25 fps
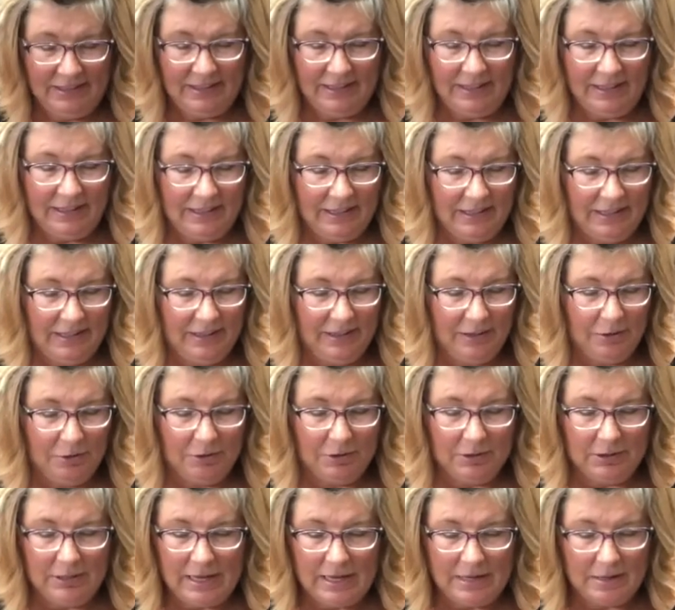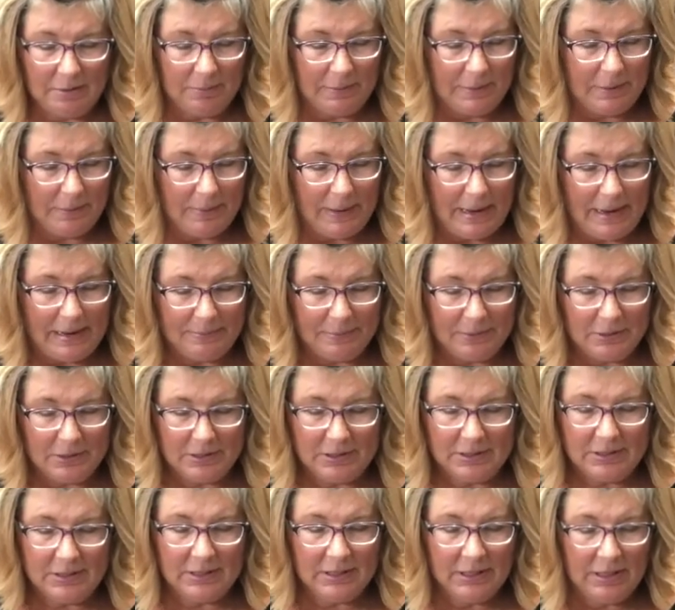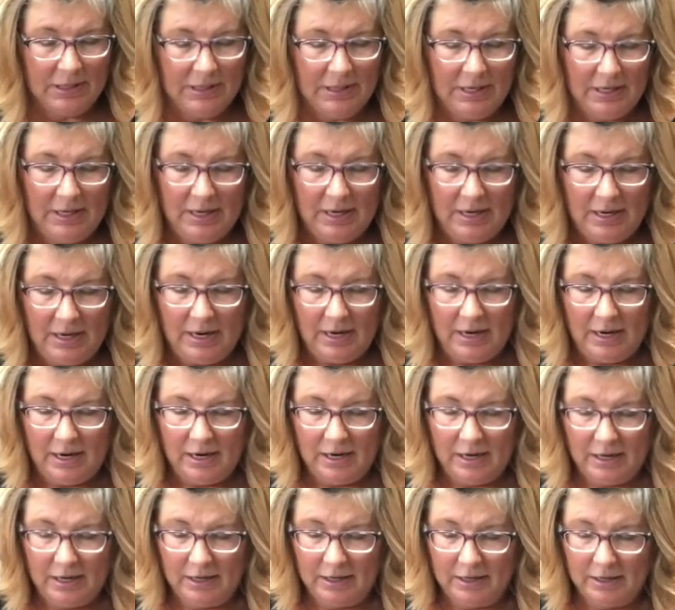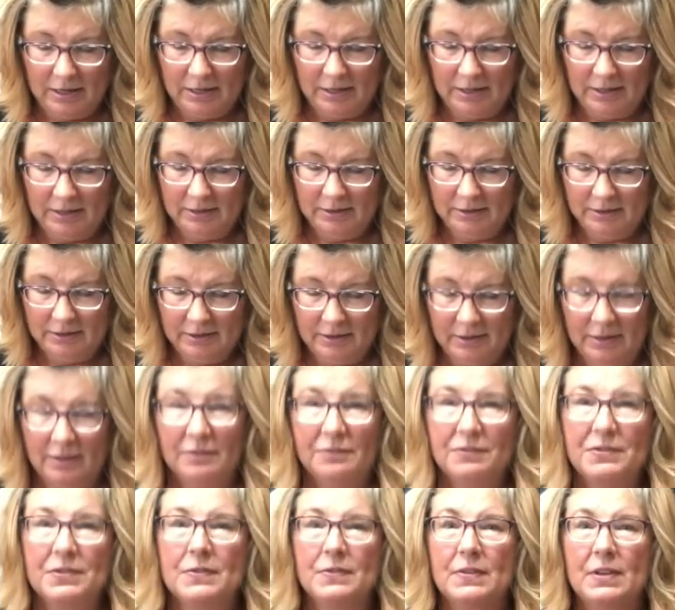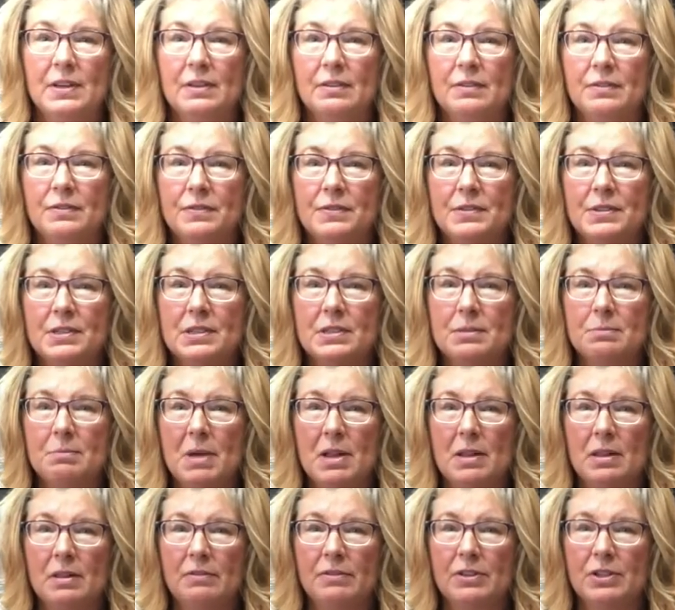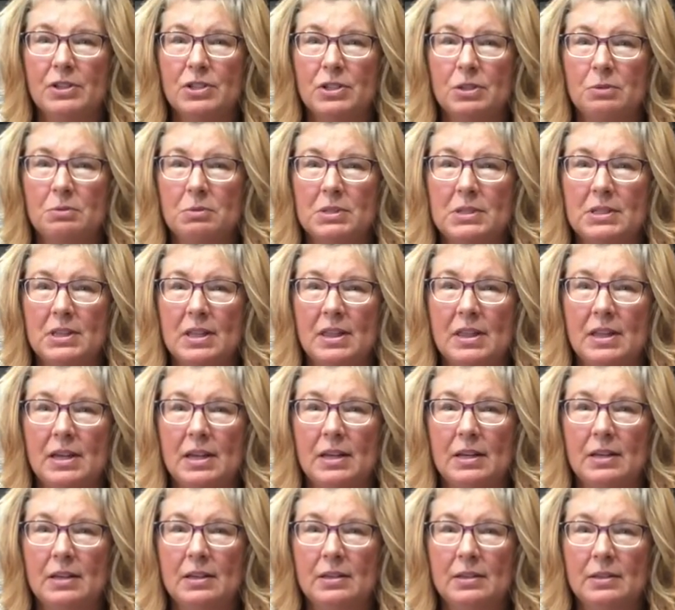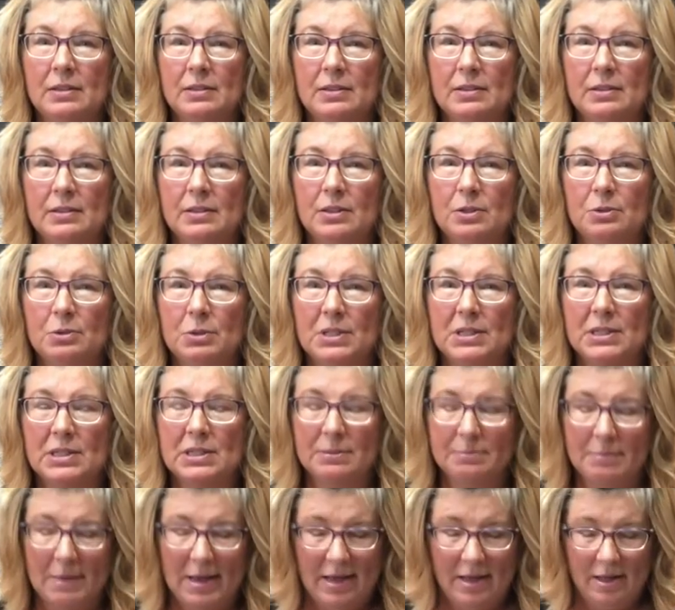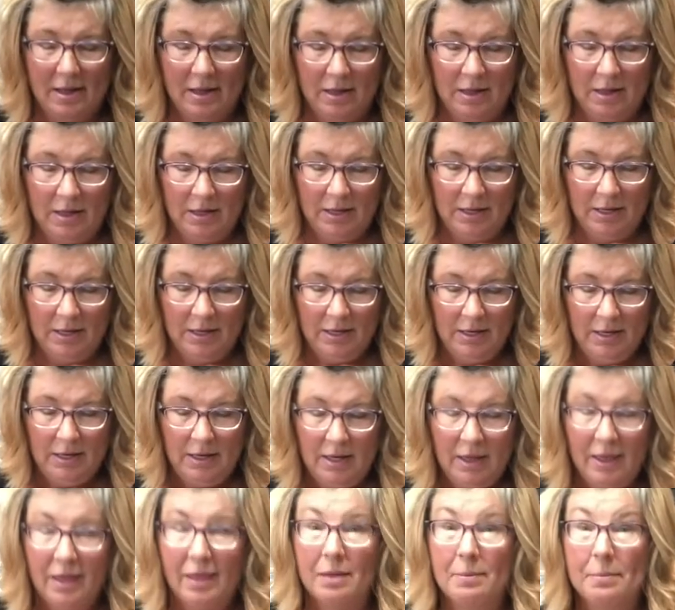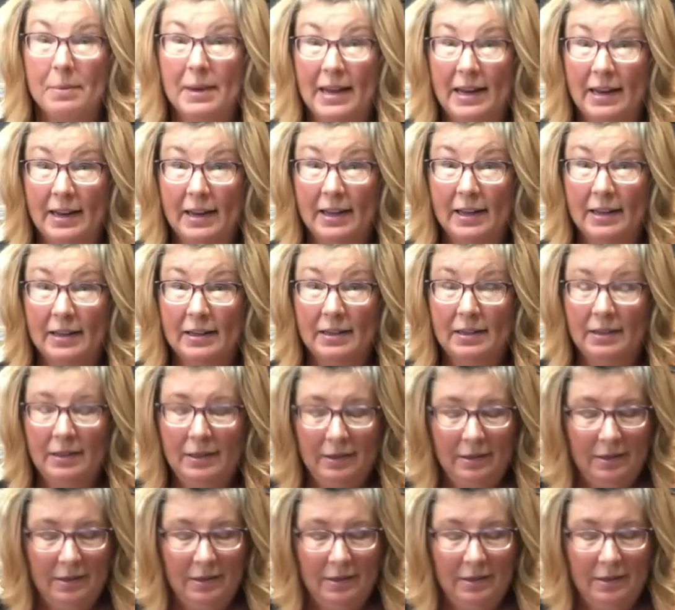And the grilled jalapeno peppers are, if smell-o-vision was a thing, you would smell the bacon,